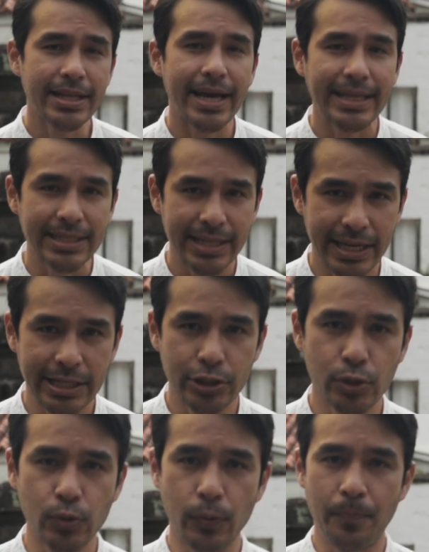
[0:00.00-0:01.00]
in nineteen
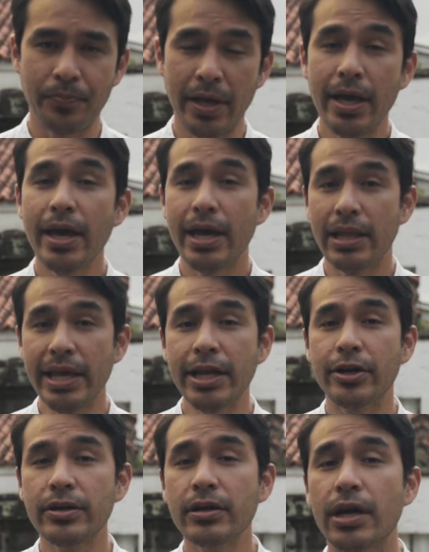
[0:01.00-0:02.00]
eighty-two, and
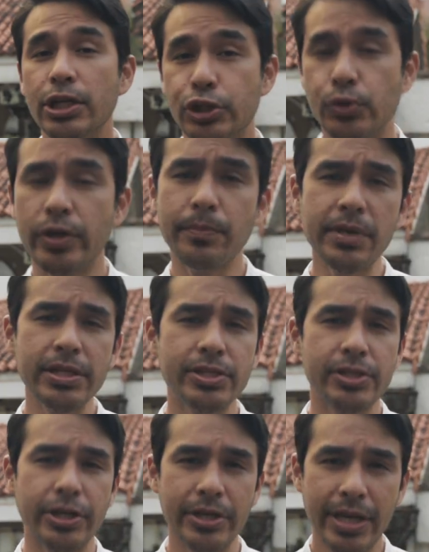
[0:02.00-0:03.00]
later a junior
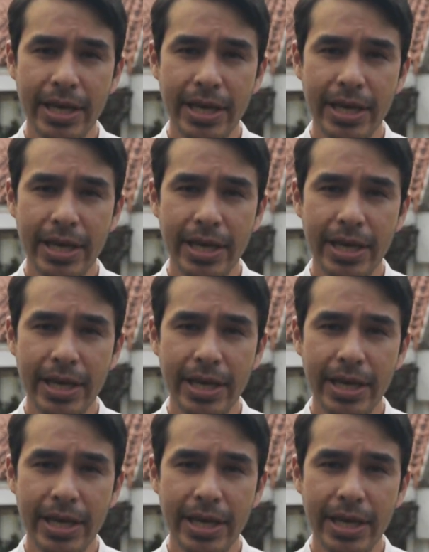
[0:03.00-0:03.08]
minister